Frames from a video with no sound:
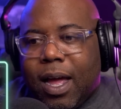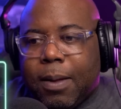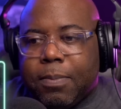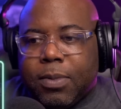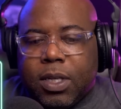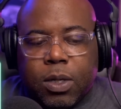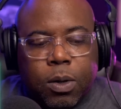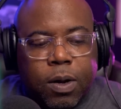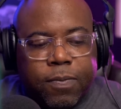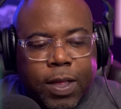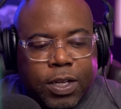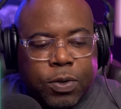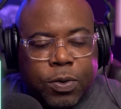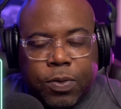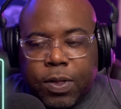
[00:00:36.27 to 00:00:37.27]
So if
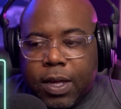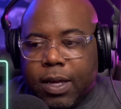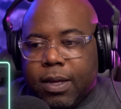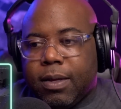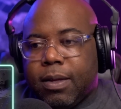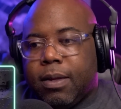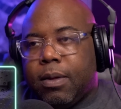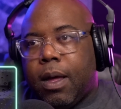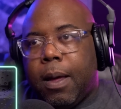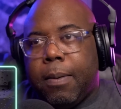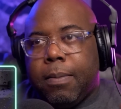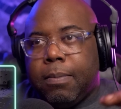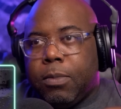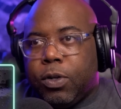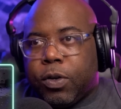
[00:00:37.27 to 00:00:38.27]
that's your thing,
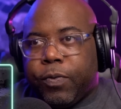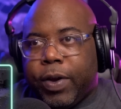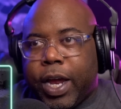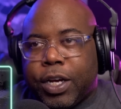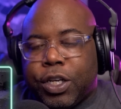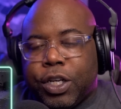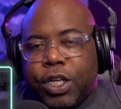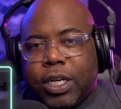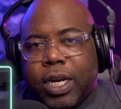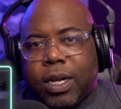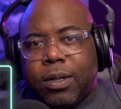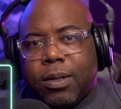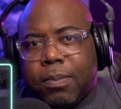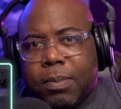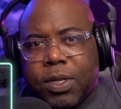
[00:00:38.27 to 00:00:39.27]
music reaction
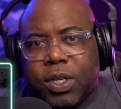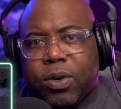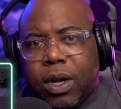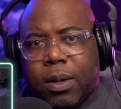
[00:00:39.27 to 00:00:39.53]
channel, Mr.